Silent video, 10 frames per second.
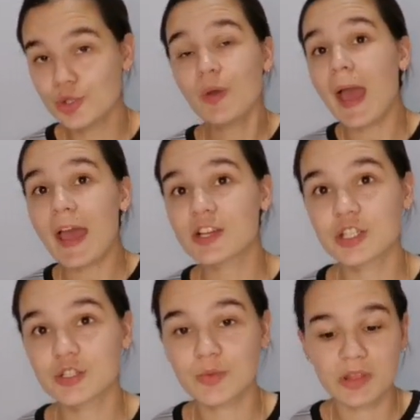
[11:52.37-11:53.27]
Do
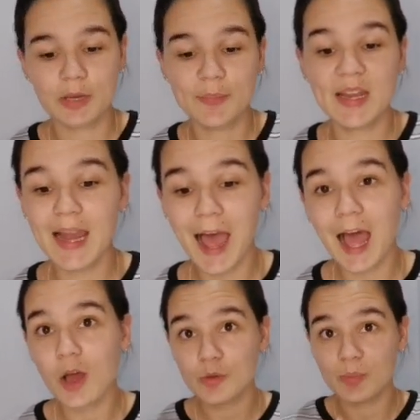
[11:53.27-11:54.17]
actions with it. Be
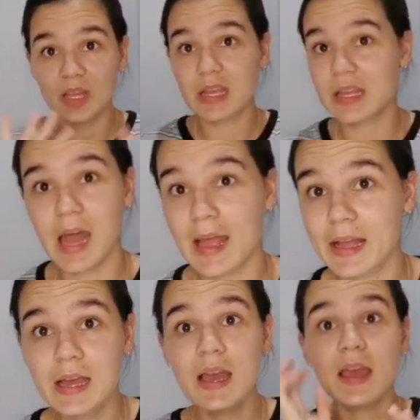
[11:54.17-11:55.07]
loud. Be
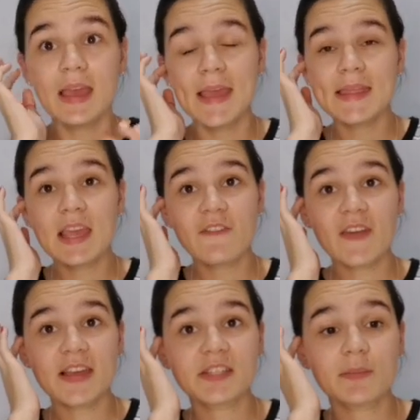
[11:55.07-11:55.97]
like in their
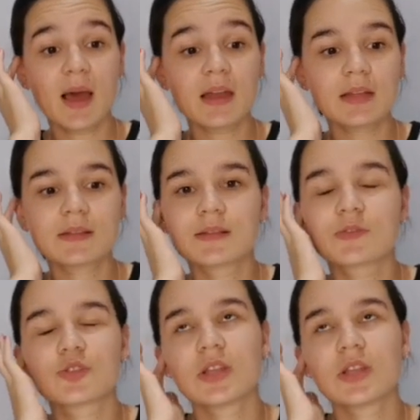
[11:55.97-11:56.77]
face about it.